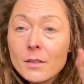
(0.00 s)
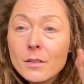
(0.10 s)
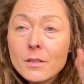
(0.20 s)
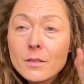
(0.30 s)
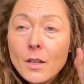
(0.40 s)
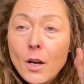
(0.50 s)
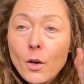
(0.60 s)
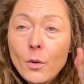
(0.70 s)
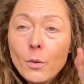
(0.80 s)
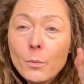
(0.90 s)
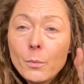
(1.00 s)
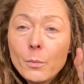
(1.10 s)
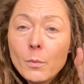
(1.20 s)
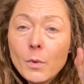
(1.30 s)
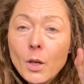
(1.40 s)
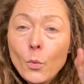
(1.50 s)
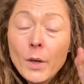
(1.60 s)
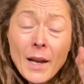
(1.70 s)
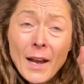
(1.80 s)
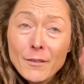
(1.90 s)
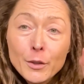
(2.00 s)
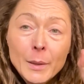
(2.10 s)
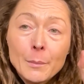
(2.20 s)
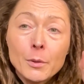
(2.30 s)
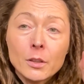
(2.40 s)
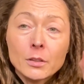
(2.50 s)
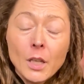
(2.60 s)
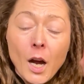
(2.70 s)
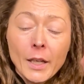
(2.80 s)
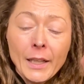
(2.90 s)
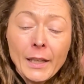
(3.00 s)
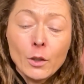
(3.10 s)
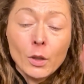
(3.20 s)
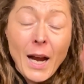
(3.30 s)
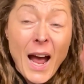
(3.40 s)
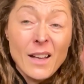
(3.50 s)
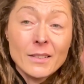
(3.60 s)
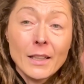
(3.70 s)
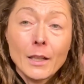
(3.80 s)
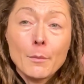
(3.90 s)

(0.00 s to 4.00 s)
So, whenever people are talking or asking